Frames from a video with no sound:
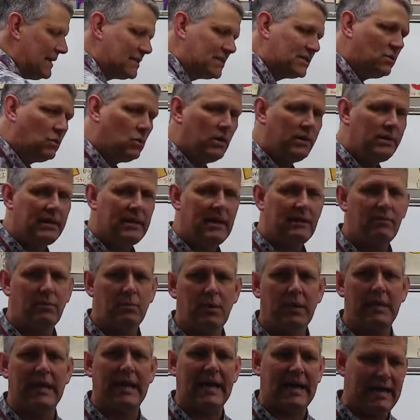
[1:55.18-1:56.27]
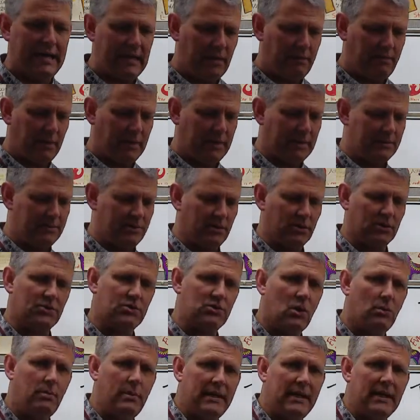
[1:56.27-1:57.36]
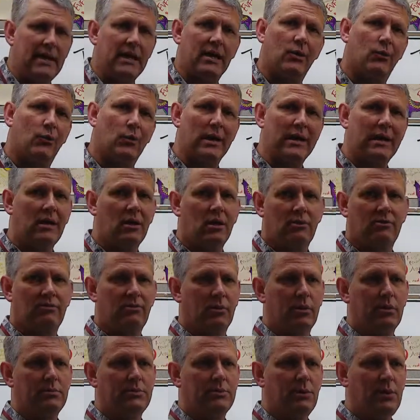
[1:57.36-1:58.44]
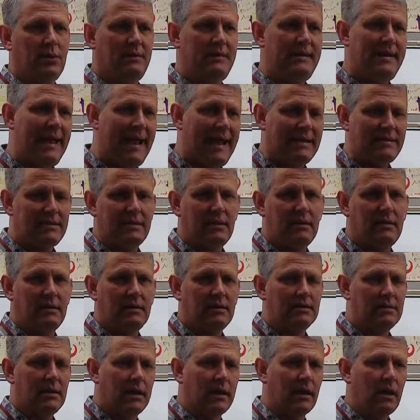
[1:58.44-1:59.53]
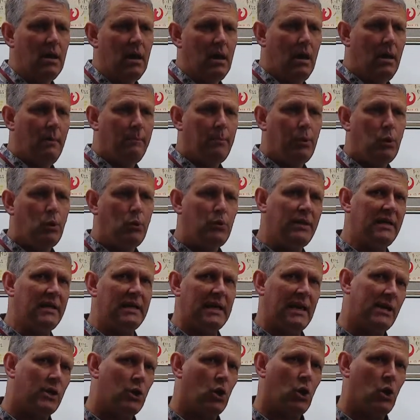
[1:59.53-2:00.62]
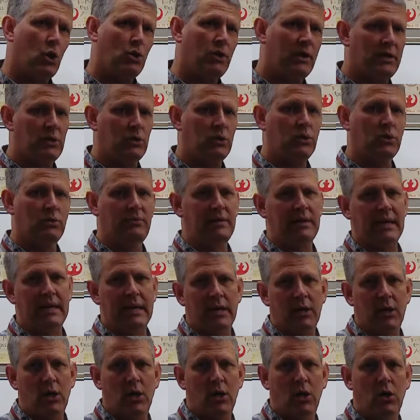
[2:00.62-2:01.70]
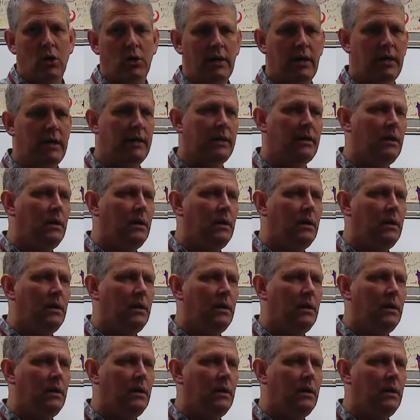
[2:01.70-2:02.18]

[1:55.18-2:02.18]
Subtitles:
the one that everybody hated because there are so many irregular verbs, real nasty things like pudieron and tuvieron and